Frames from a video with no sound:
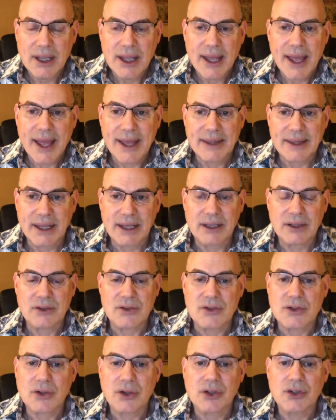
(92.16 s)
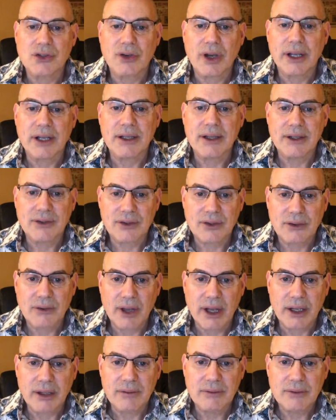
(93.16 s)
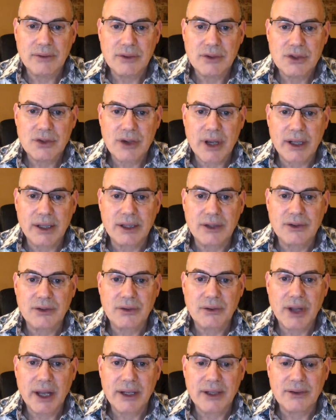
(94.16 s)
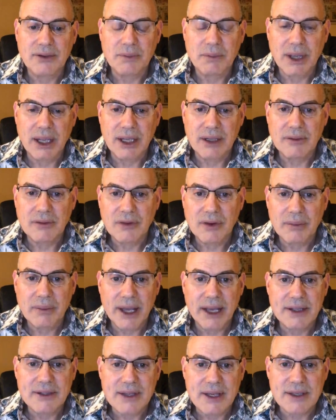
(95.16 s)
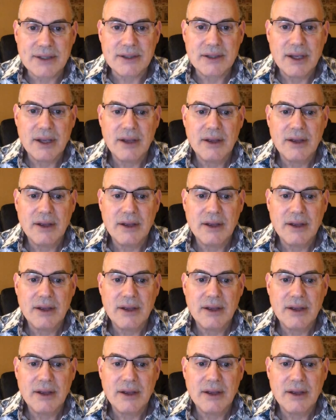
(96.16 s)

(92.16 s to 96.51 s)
and they can store triglyceride. Triglyceride is made from excess